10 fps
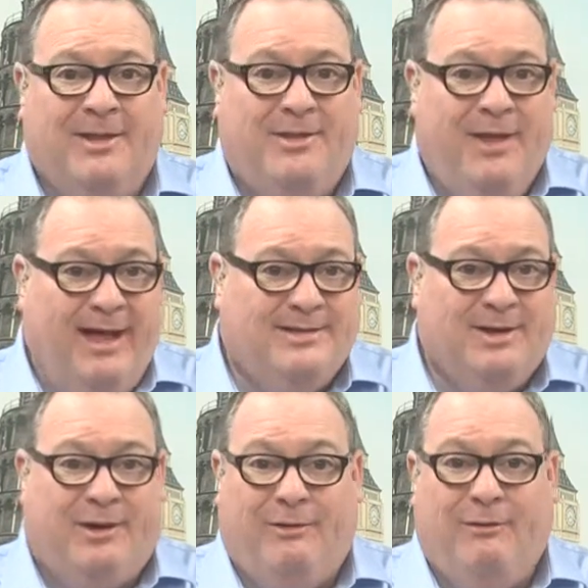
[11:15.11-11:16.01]
That's
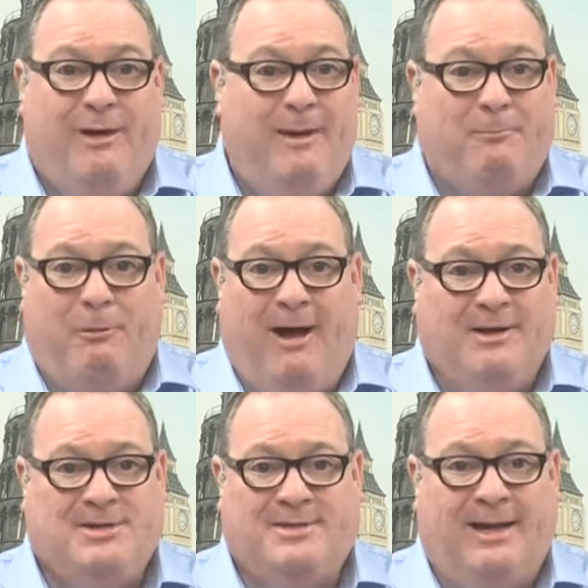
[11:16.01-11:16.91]
a great
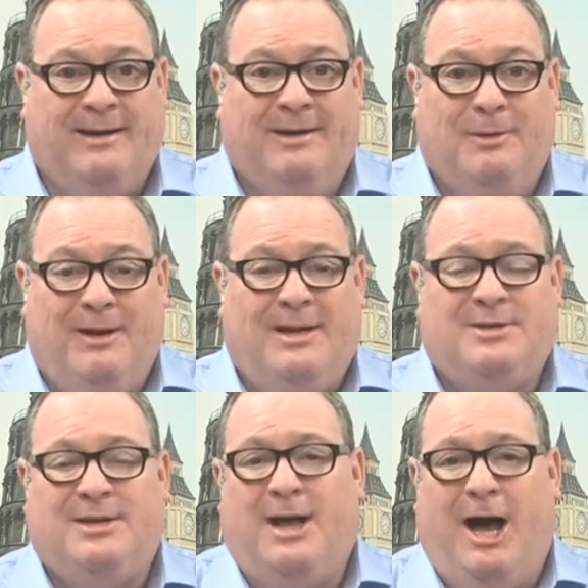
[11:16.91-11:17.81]
price, isn't it? When you
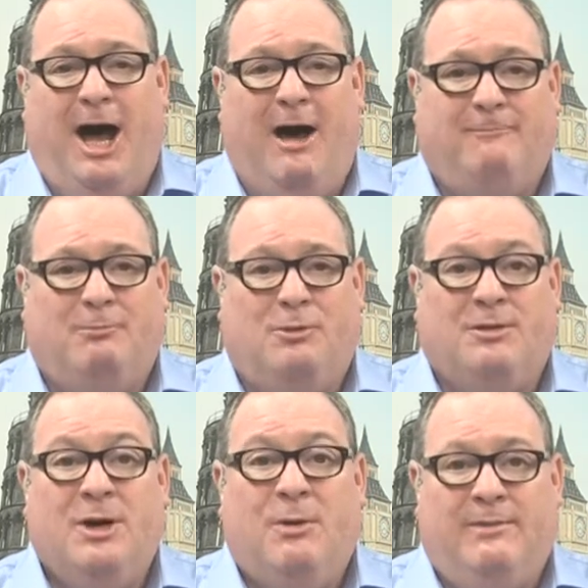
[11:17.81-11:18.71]
consider you're half board,
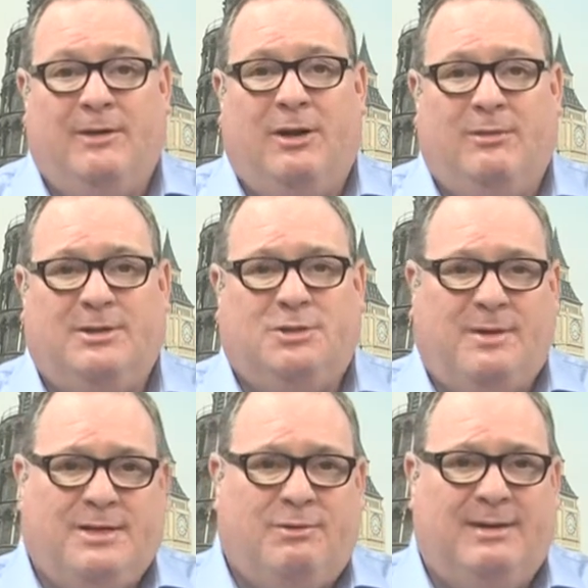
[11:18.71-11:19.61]
we've included
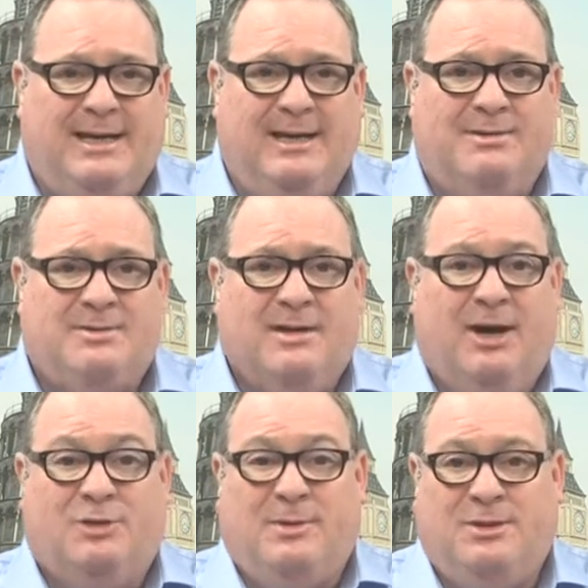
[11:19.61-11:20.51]
23 kilos
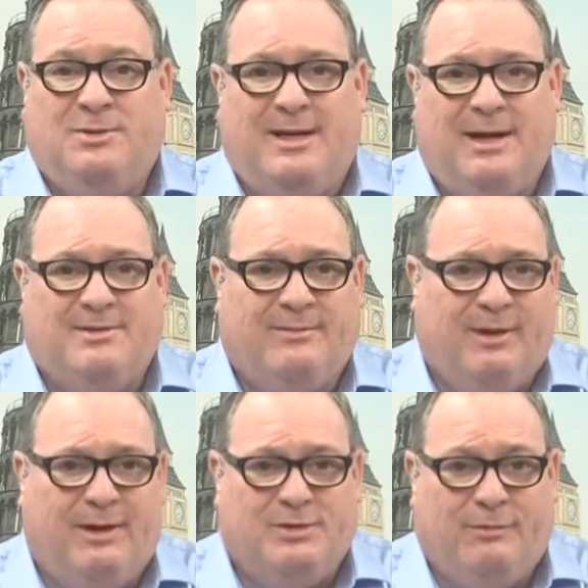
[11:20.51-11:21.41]
or 22 kilos of
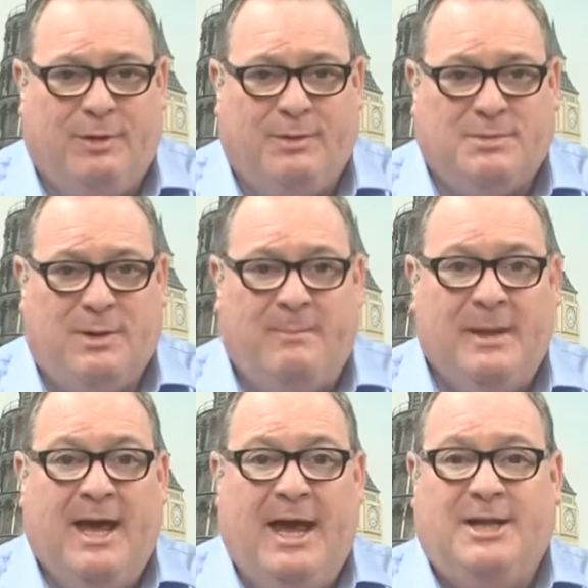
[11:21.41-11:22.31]
luggage for you as well.
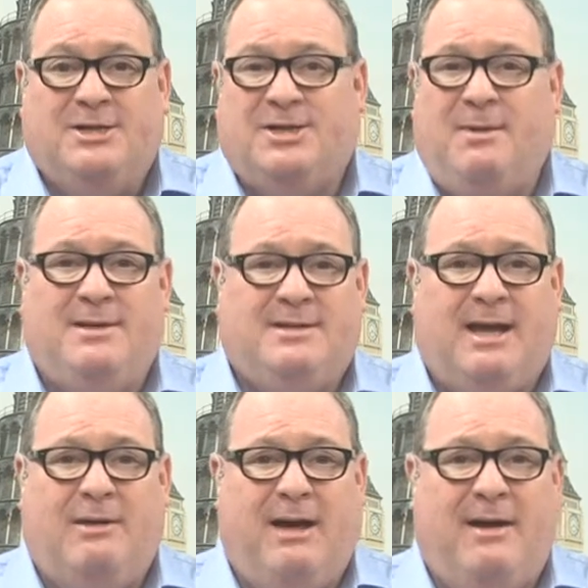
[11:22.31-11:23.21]
It's so easy to
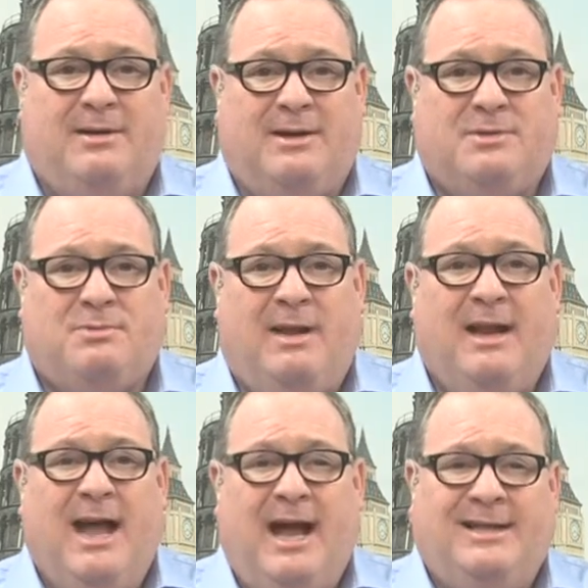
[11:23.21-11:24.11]
get around here as well,
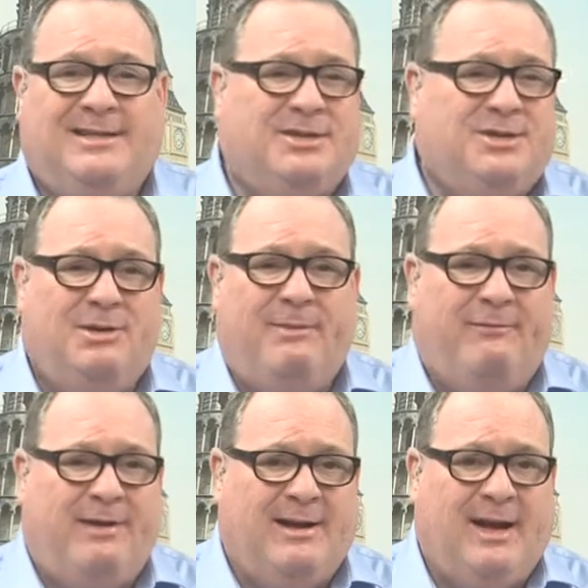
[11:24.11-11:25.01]
and it's a super
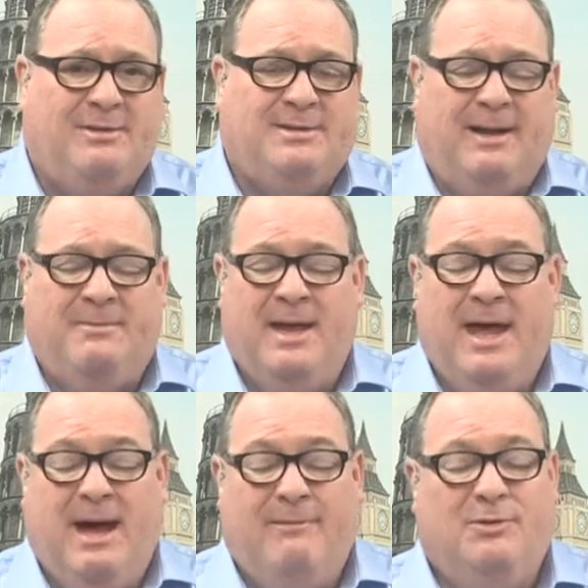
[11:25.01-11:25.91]
friendly hotel.
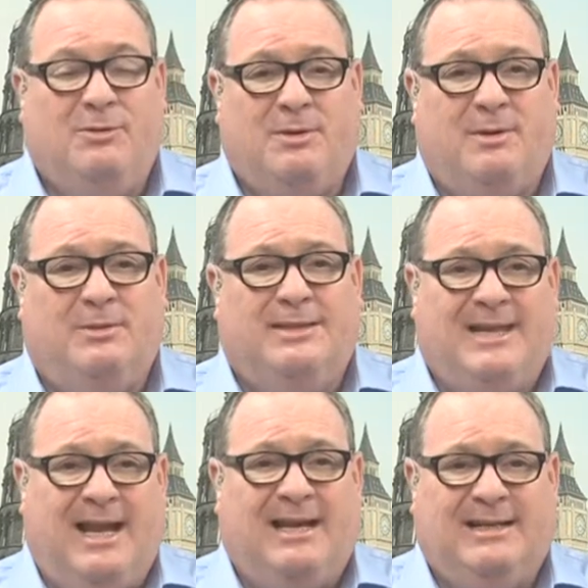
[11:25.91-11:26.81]
I've also included
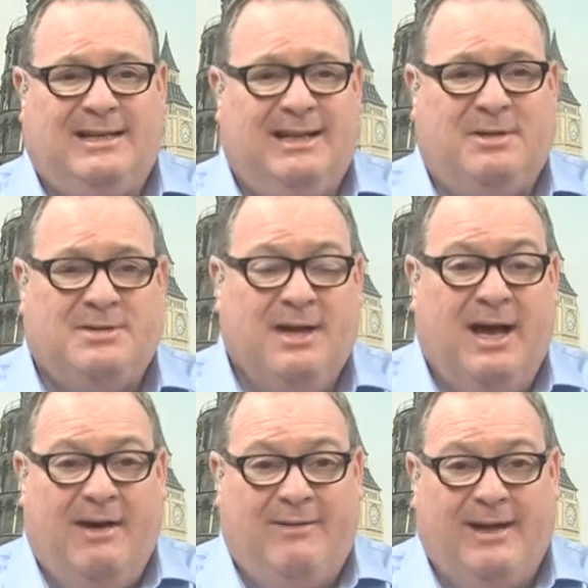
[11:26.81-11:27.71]
10 kilos
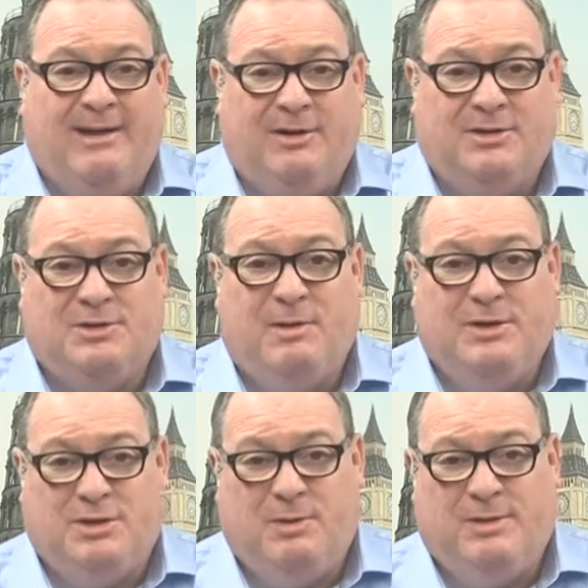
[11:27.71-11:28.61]
of hand luggage as well
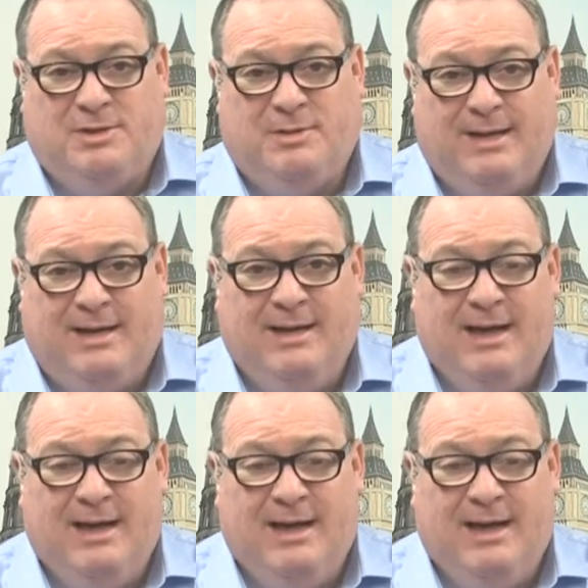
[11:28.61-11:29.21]
as your 22